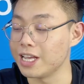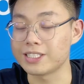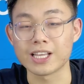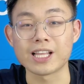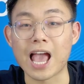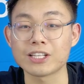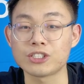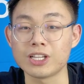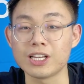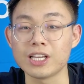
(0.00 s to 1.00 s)
Is it
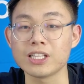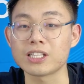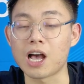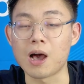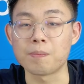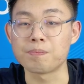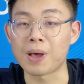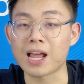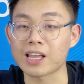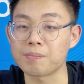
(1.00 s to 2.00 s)
actually a
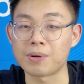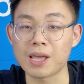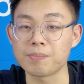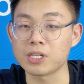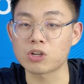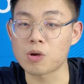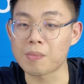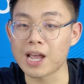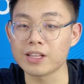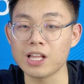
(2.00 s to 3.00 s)
product in play Bitcoin
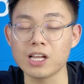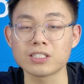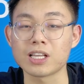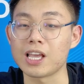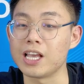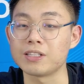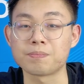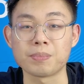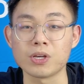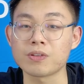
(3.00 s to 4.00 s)
miners. It's
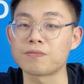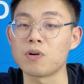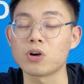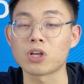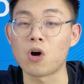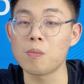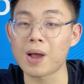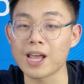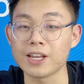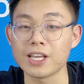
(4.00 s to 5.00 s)
built for the home
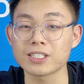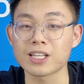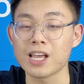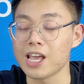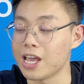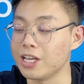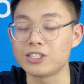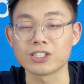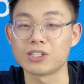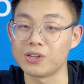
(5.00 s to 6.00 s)
miners. It
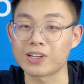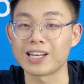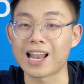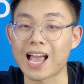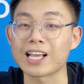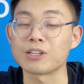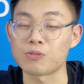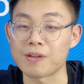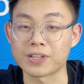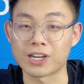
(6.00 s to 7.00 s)
just looks like a
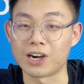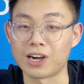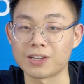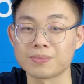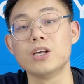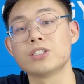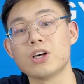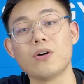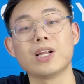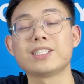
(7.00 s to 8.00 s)
graphic card.
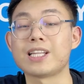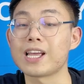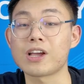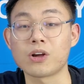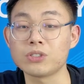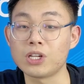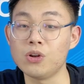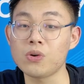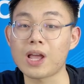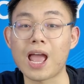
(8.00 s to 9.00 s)
So let's take a closer
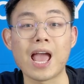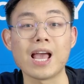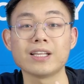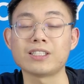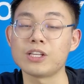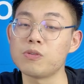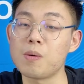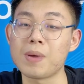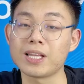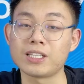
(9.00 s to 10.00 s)
look and see
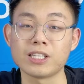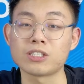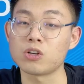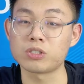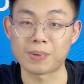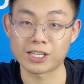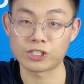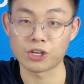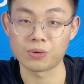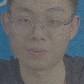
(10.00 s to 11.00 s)
what makes it so special.